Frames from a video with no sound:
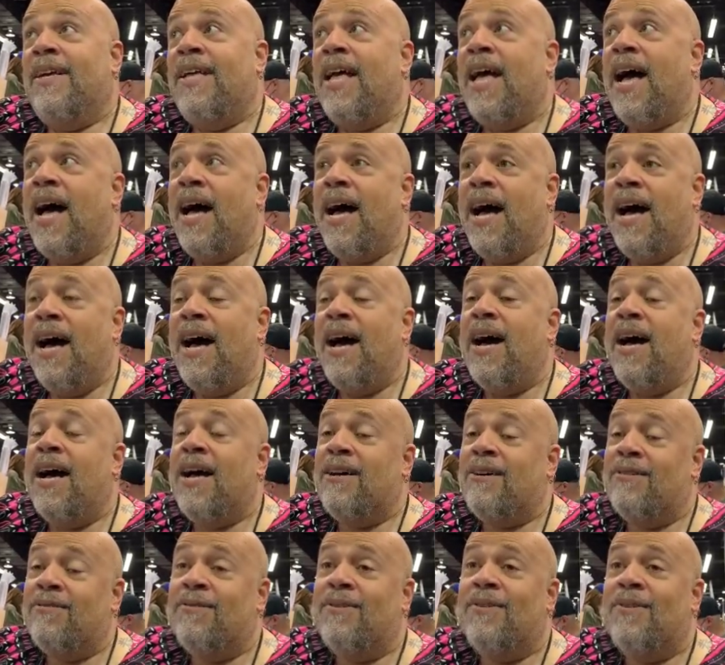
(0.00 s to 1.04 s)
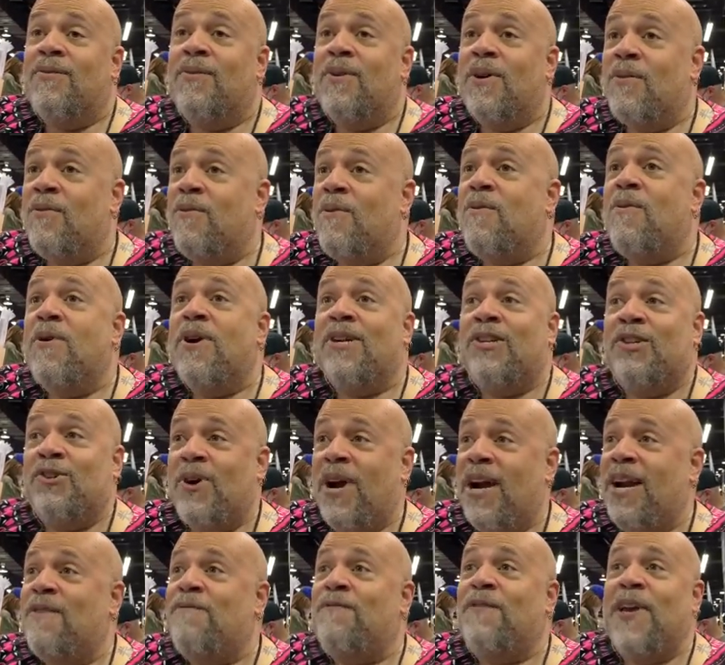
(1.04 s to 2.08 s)
We're
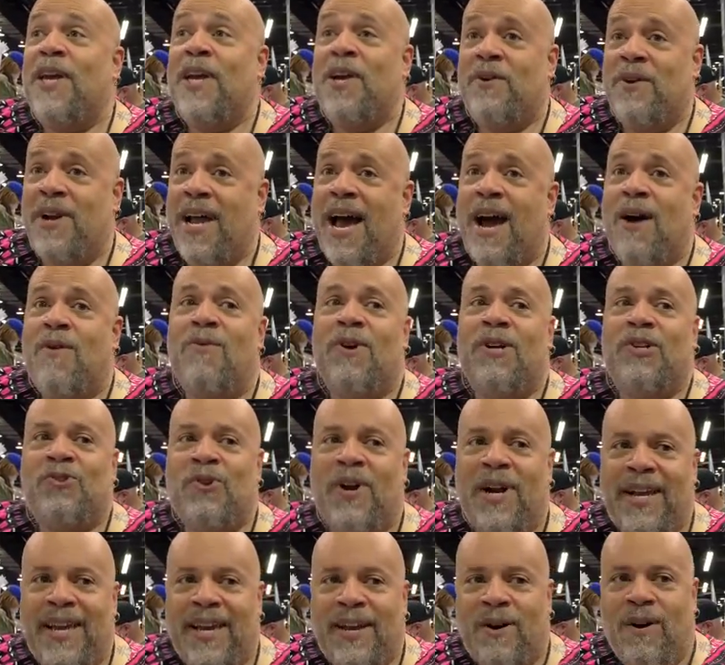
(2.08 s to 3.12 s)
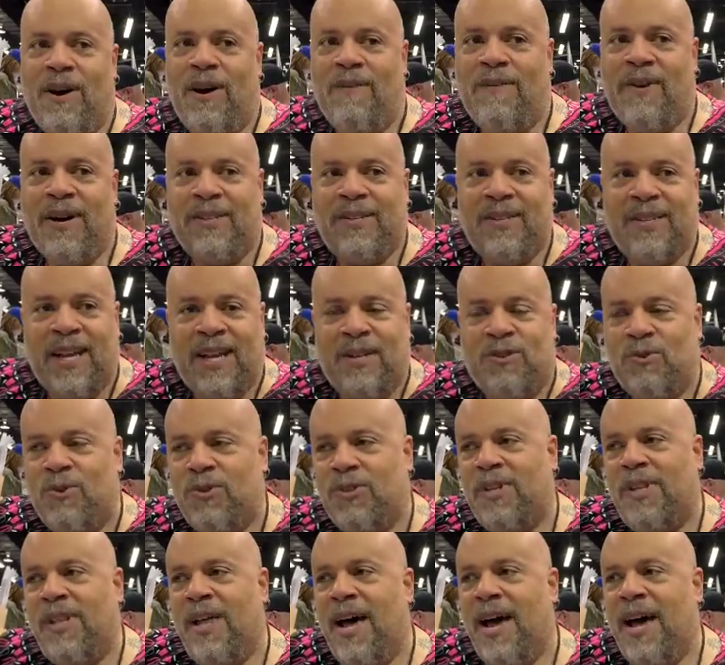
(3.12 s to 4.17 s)
trying to figure it out. We're trying to get all of our schedules
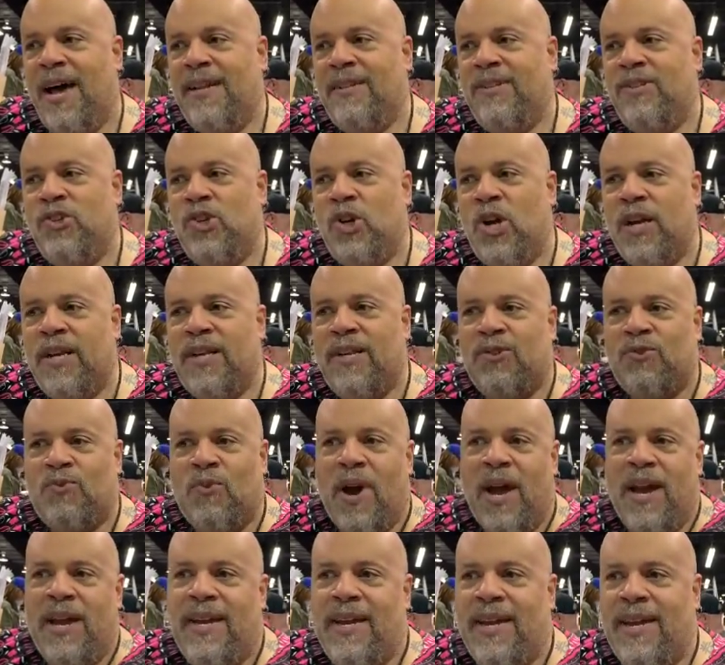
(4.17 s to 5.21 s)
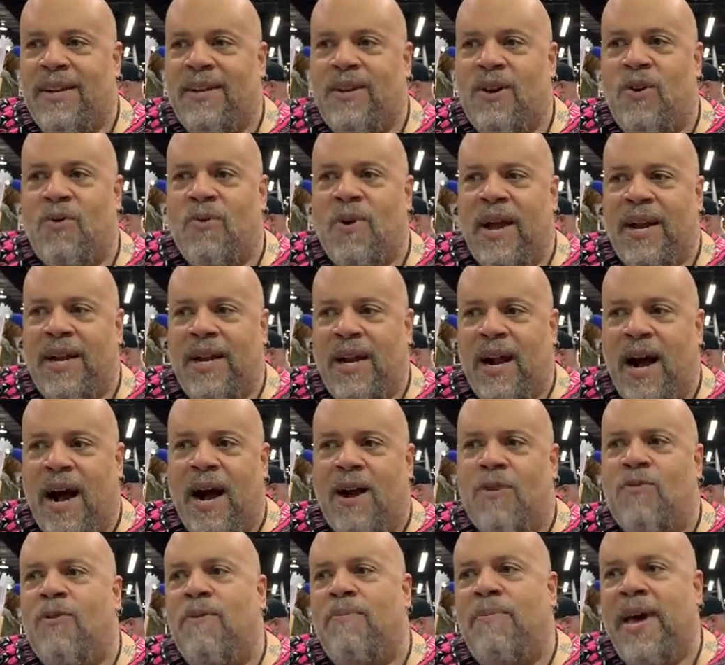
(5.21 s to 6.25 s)
aligned. Chuck is co-writing
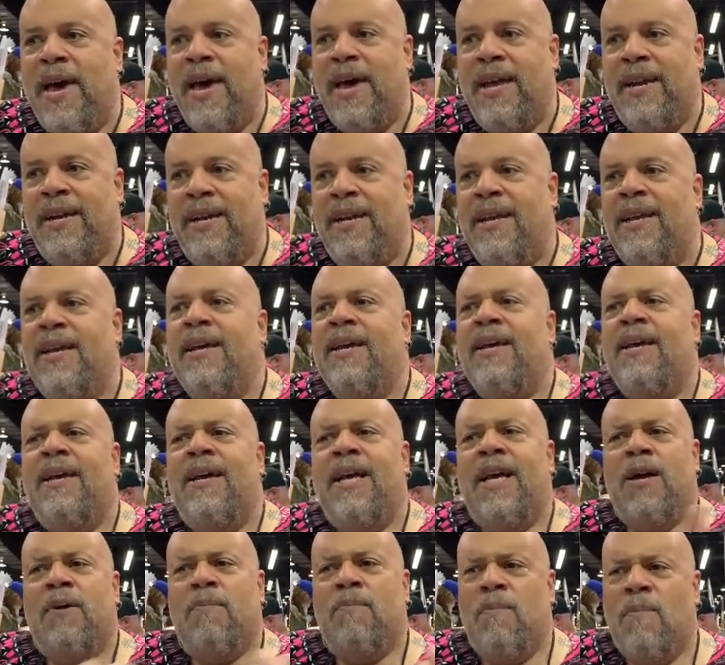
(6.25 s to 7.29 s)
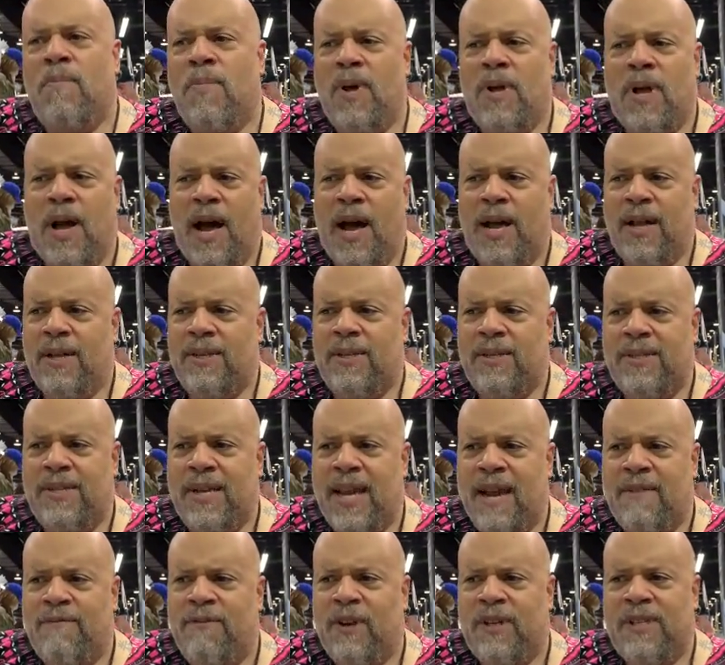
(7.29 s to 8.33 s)
Aquaman.
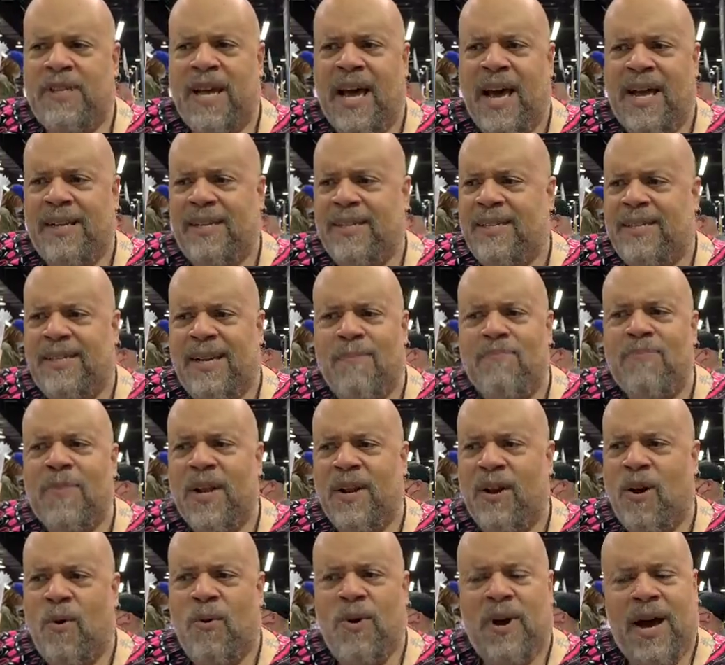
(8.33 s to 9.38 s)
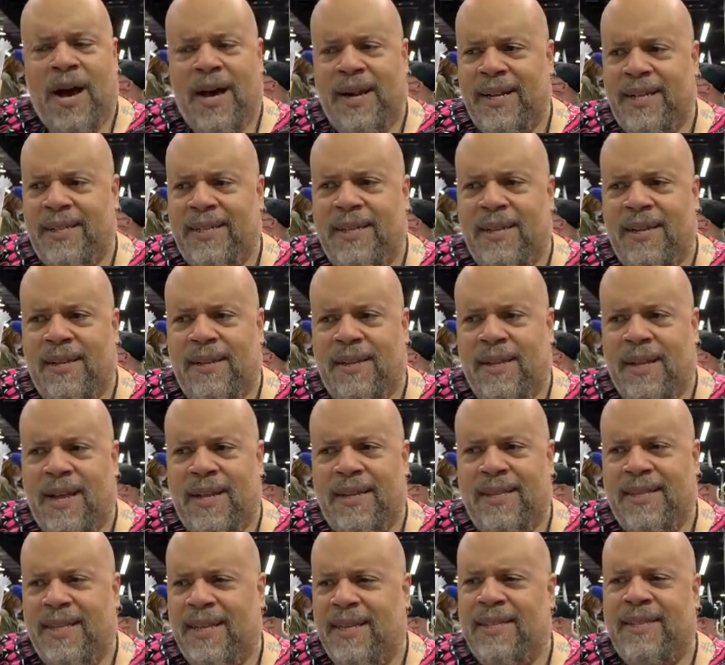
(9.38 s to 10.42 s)
Sanford's got something going on at
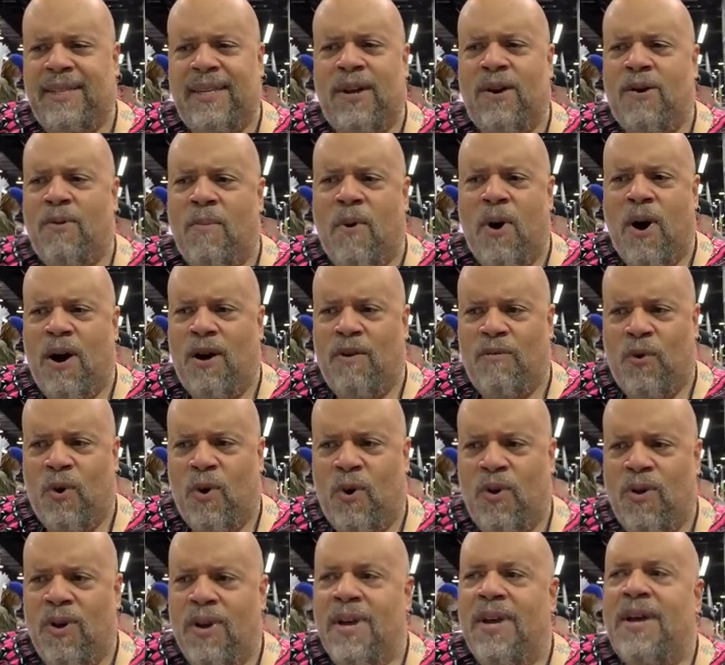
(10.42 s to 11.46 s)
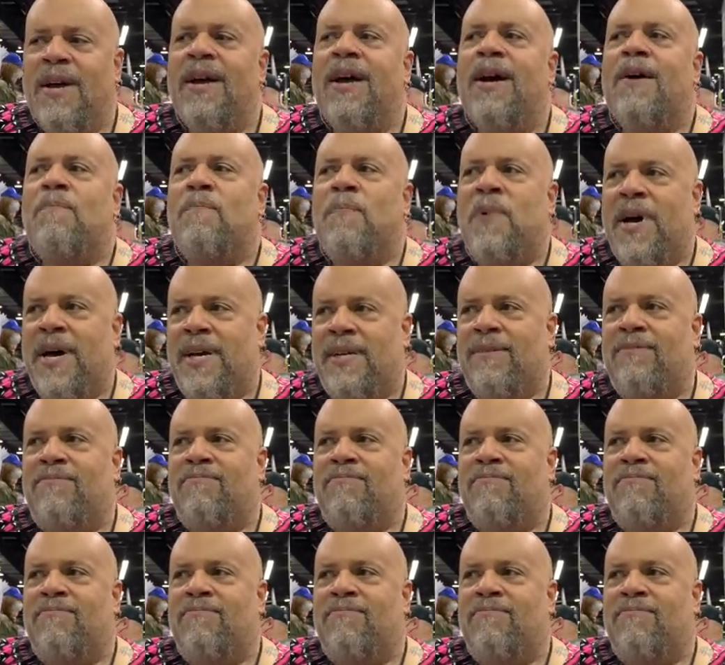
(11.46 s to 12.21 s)
DC or Marvel. But